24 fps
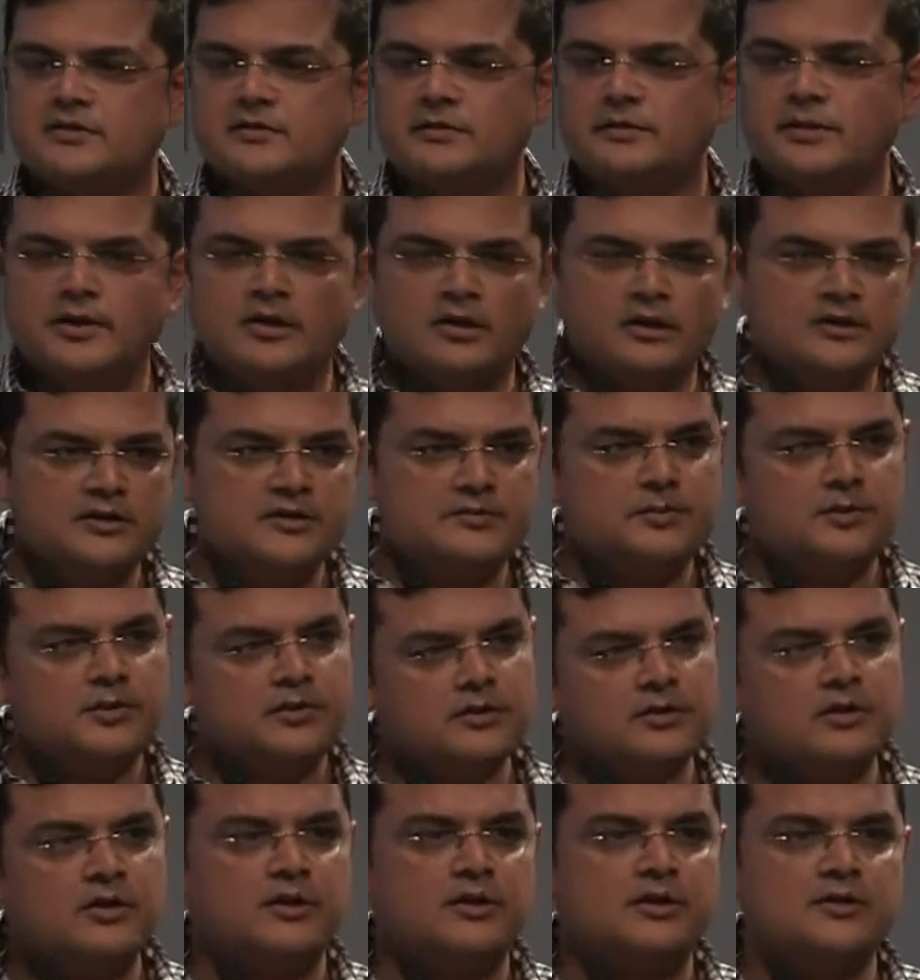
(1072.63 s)
We call these
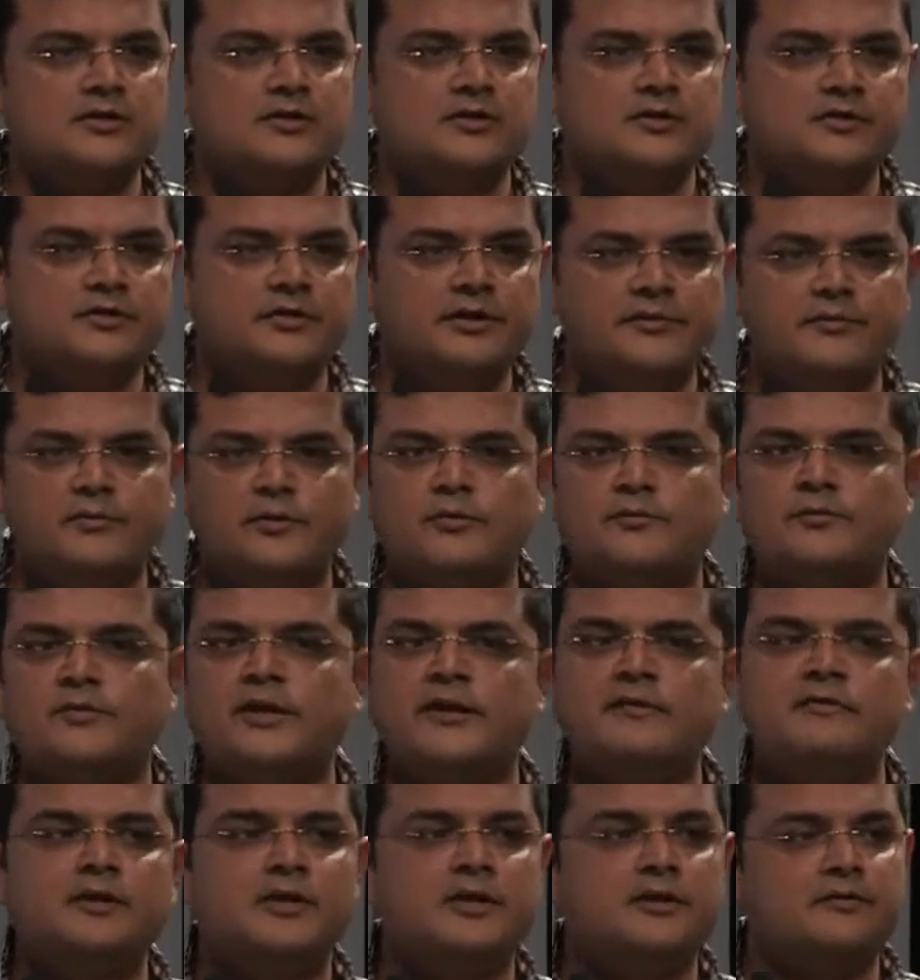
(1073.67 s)
protocols, 3, 4,
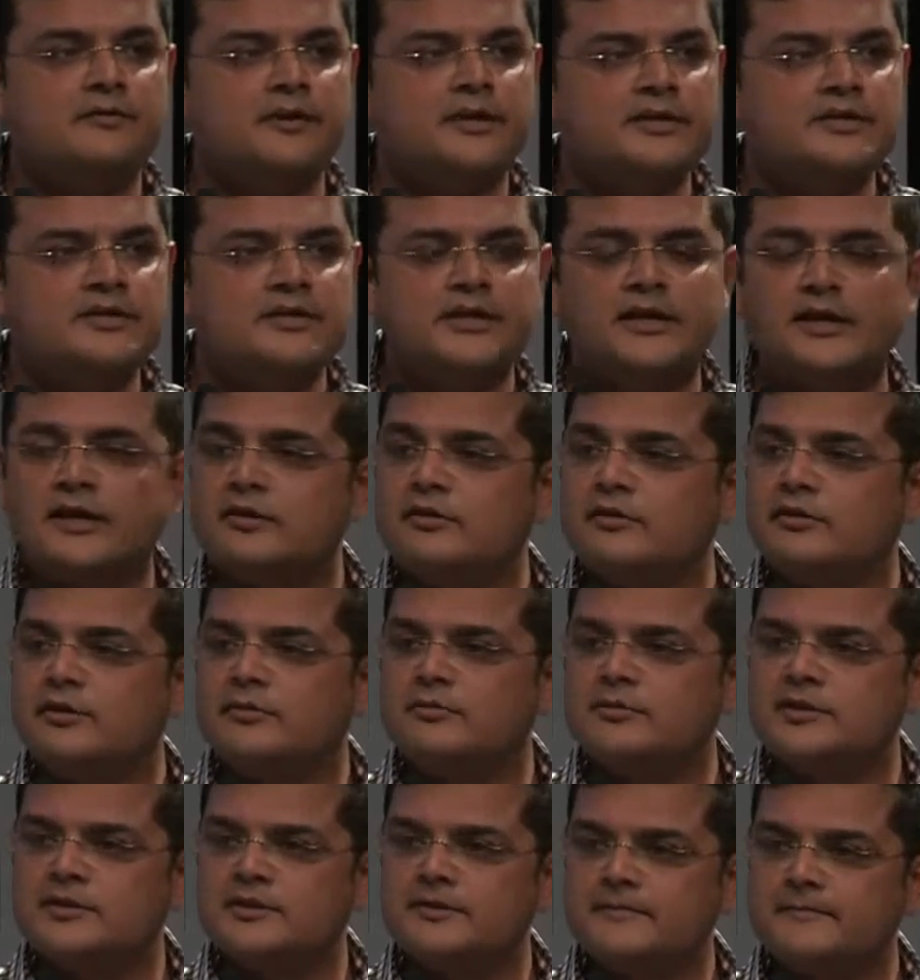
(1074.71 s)
5-letter fancy
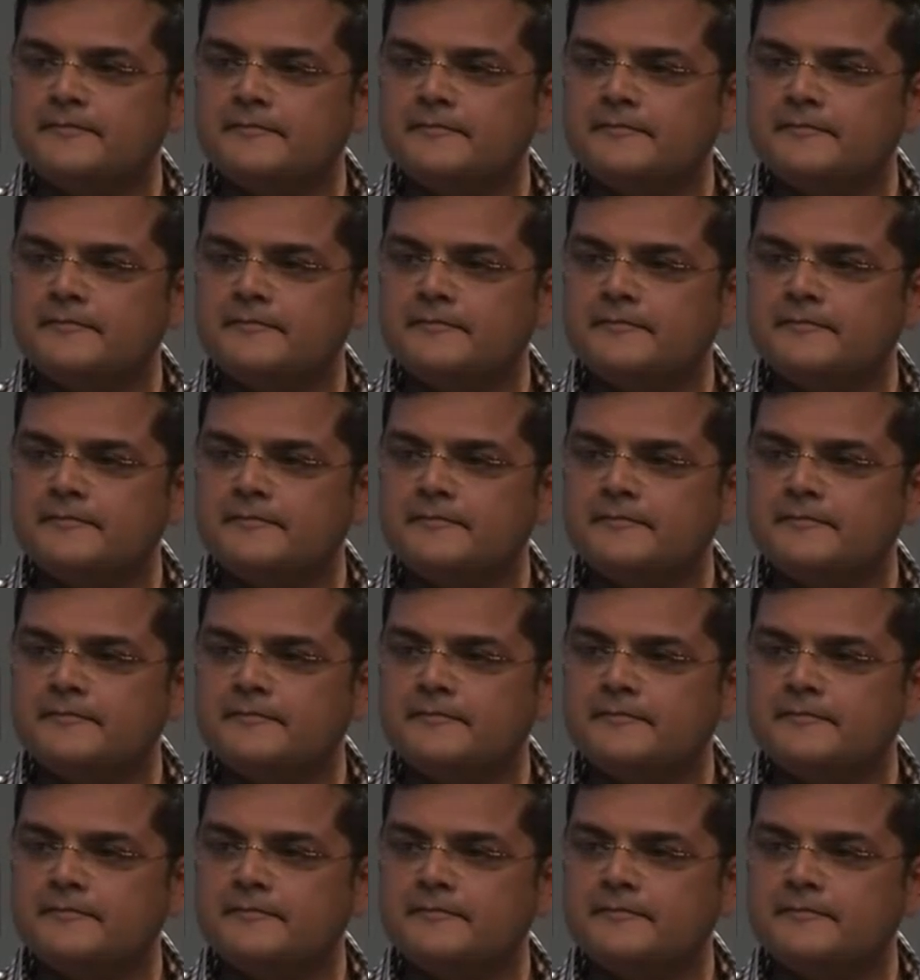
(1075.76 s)
acronyms.